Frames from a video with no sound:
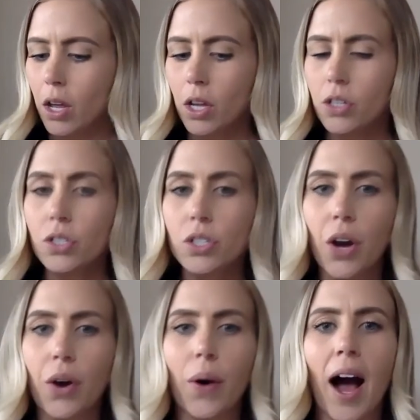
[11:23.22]

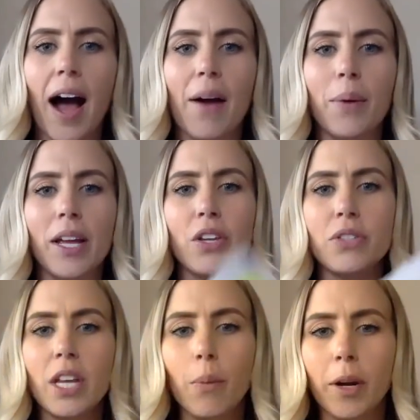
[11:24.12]
So when
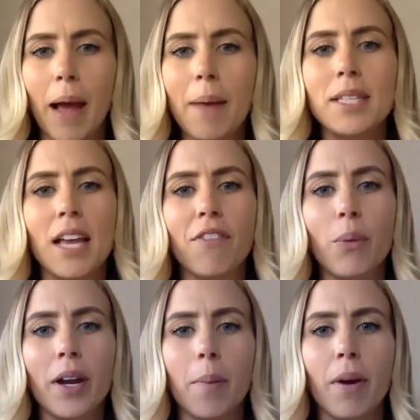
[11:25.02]
using word maps, if you
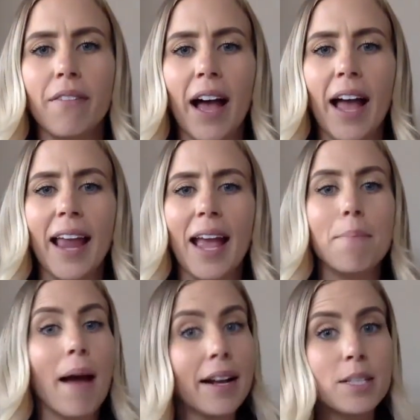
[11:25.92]
want to provide a
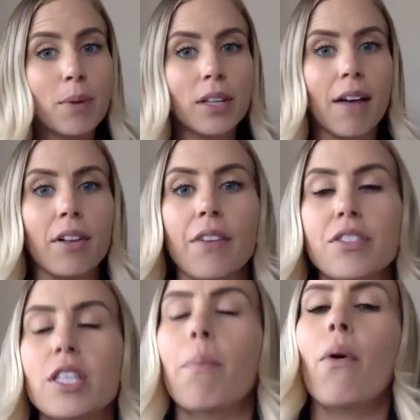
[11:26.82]
maximal level of
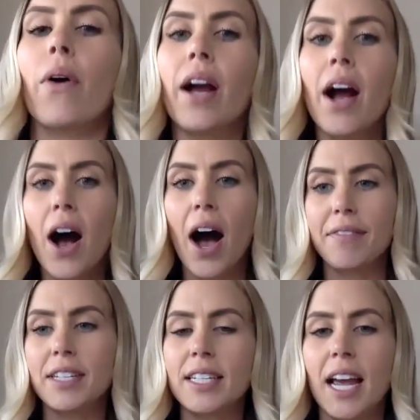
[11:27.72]
support,
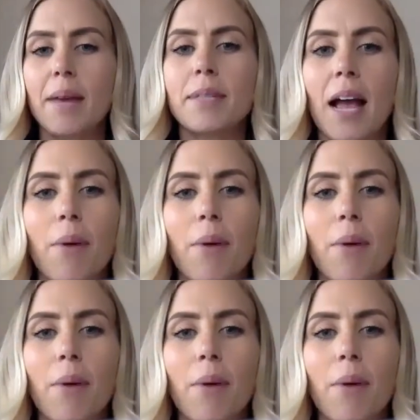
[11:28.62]
oftentimes I will